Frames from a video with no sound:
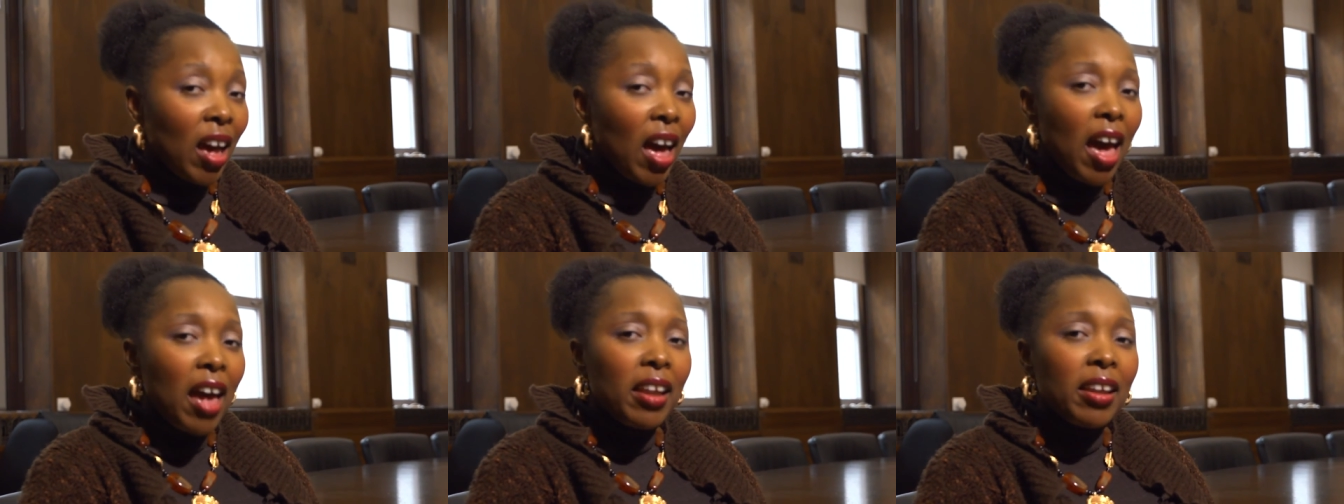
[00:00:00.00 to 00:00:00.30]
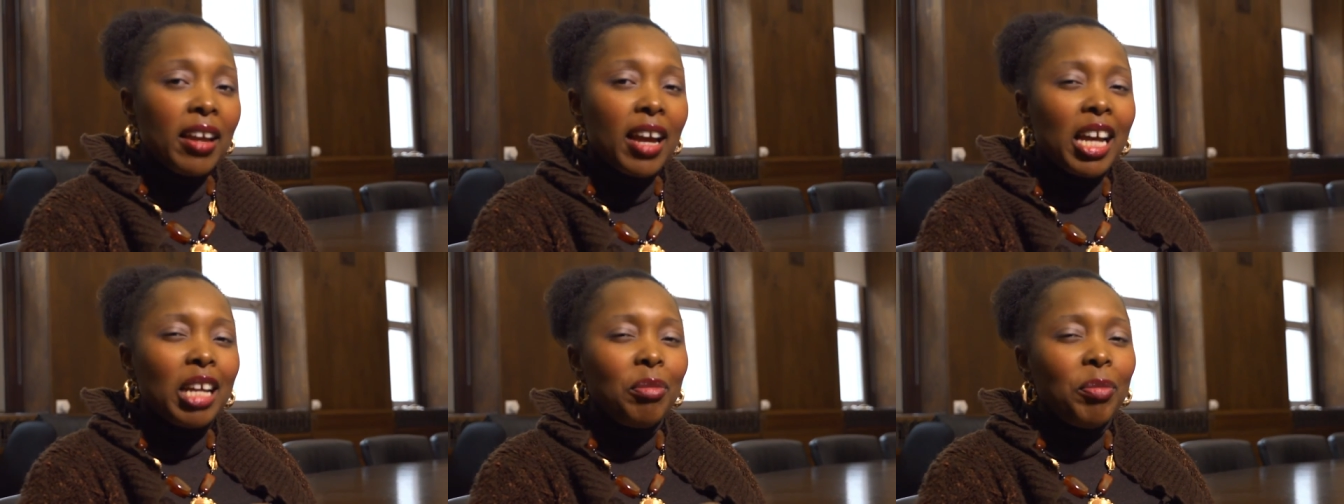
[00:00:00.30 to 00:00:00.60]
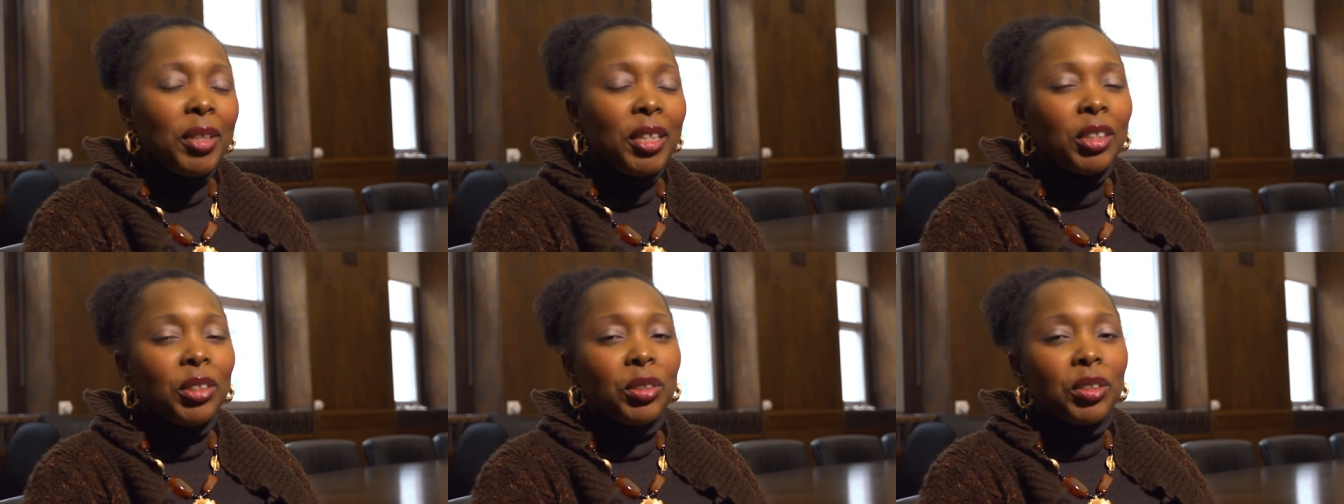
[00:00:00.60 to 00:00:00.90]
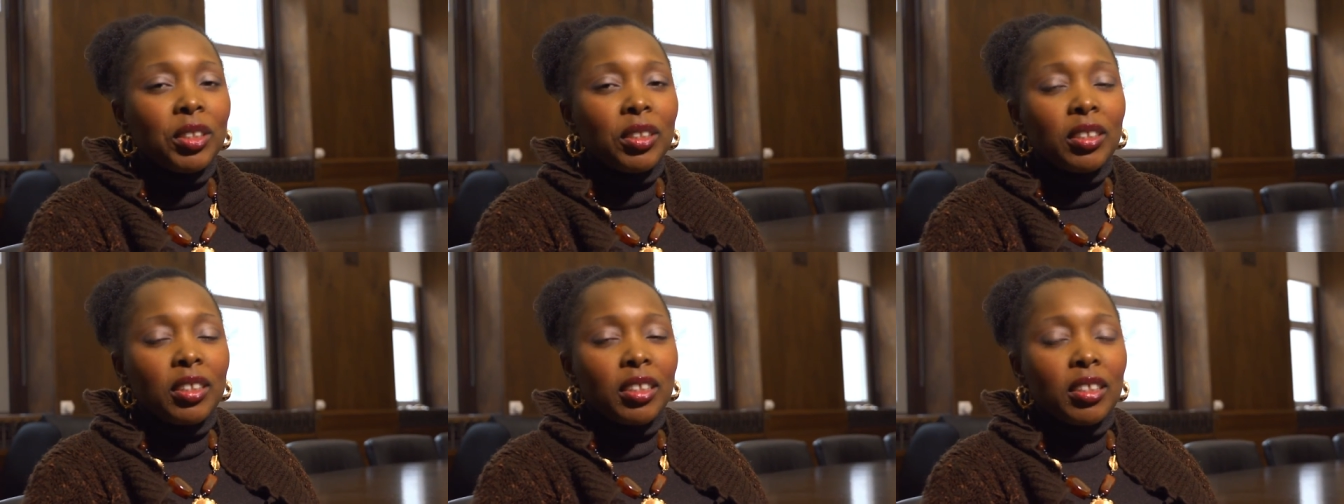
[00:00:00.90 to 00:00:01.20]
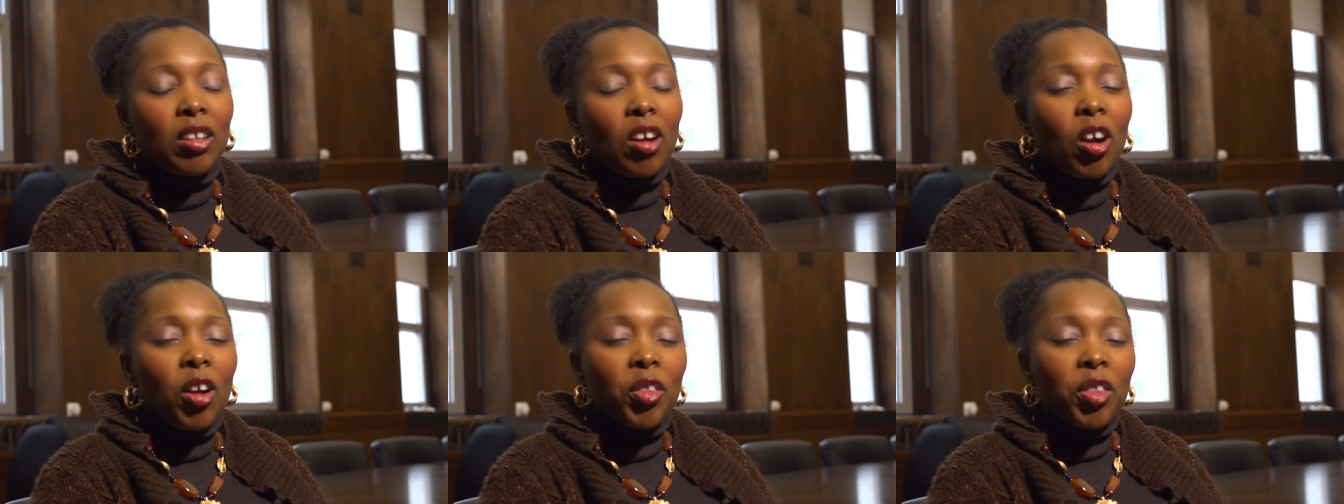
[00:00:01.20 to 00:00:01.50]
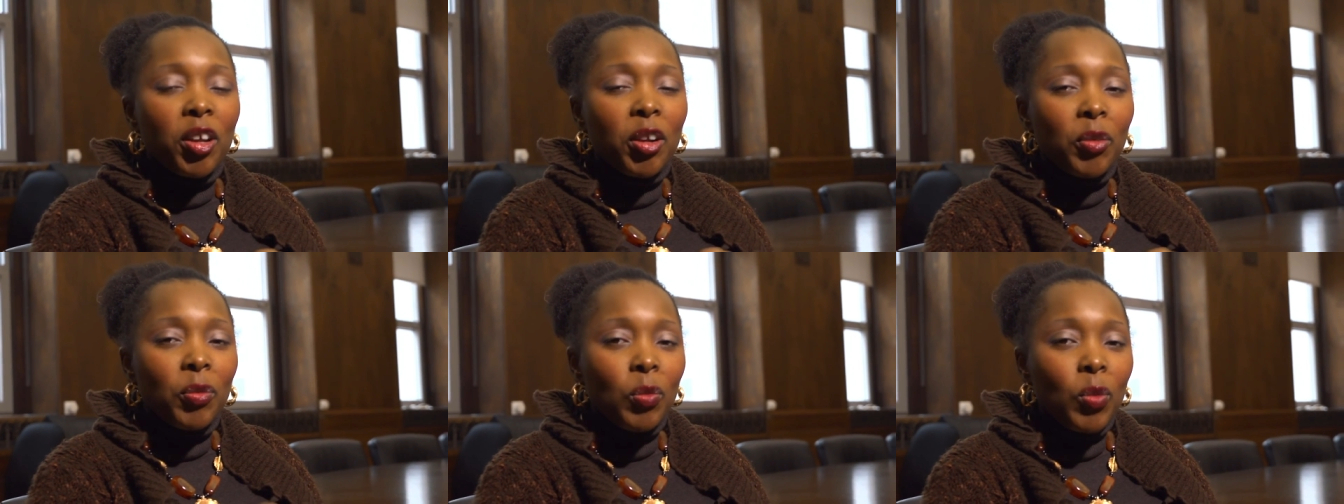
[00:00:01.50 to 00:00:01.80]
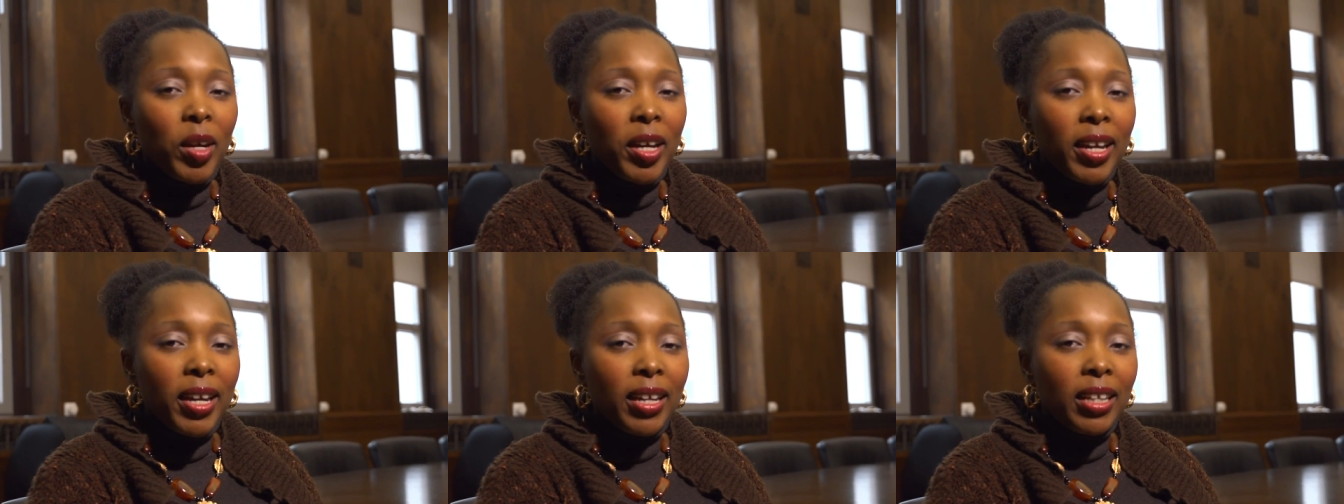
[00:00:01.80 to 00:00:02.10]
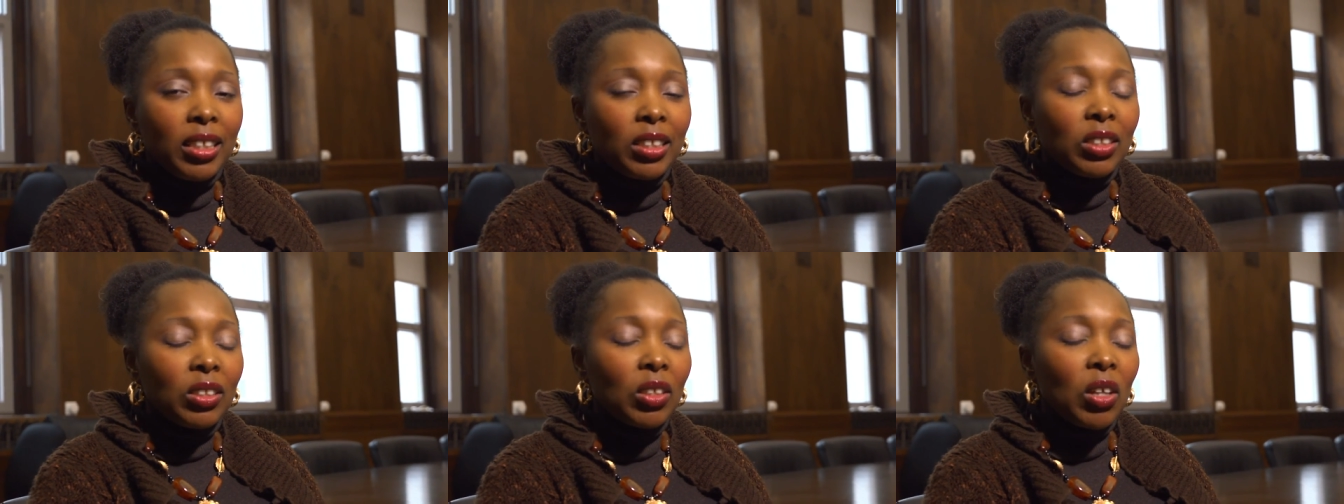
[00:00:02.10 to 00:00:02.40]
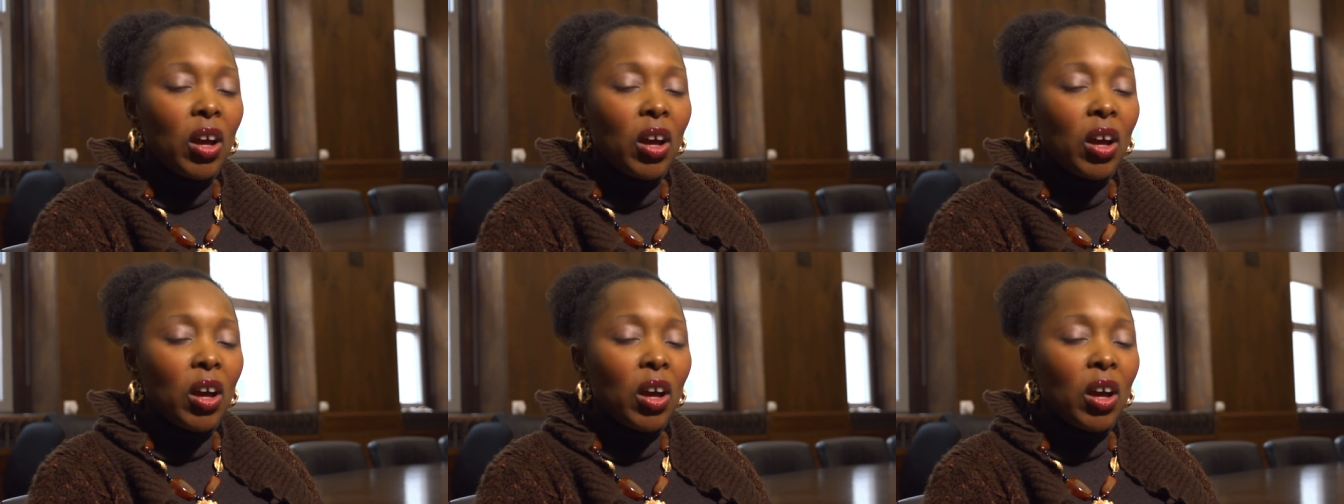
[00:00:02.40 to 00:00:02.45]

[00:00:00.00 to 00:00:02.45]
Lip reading: And I'd be interested, are there ways,